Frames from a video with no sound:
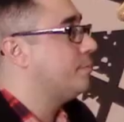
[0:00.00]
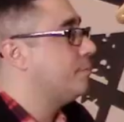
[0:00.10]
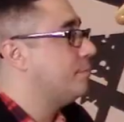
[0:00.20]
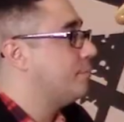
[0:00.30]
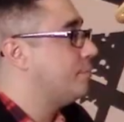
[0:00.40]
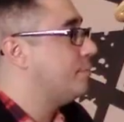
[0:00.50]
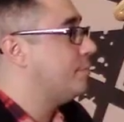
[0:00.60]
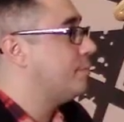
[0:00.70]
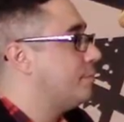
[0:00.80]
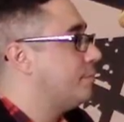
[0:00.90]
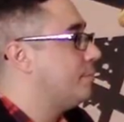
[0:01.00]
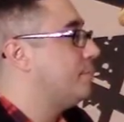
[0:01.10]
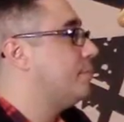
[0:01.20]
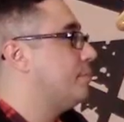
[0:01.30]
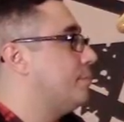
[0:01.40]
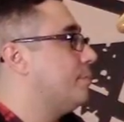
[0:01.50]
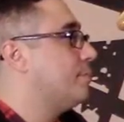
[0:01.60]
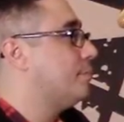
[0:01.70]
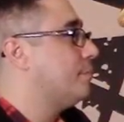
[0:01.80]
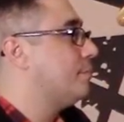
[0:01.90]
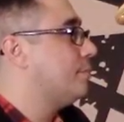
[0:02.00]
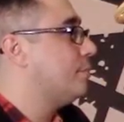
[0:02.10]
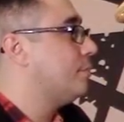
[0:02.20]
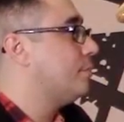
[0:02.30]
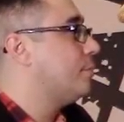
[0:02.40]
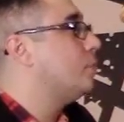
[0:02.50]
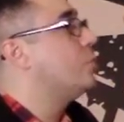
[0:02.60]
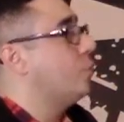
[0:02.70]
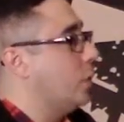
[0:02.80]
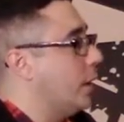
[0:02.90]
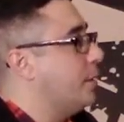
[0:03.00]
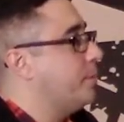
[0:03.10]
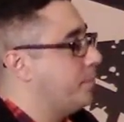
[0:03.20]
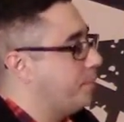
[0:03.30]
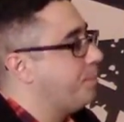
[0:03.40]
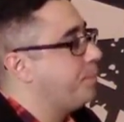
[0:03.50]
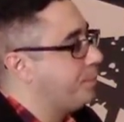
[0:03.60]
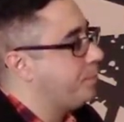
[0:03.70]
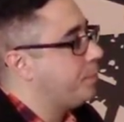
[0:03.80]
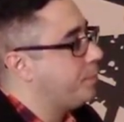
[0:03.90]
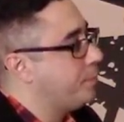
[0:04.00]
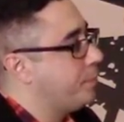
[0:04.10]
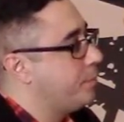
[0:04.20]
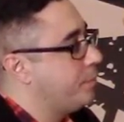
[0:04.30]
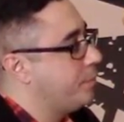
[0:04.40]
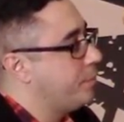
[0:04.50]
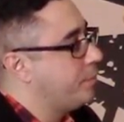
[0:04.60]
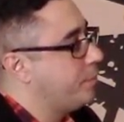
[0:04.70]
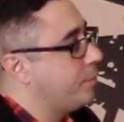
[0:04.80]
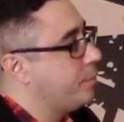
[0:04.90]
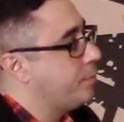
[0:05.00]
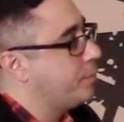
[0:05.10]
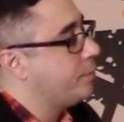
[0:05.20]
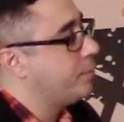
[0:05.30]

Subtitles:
This person isn't speaking.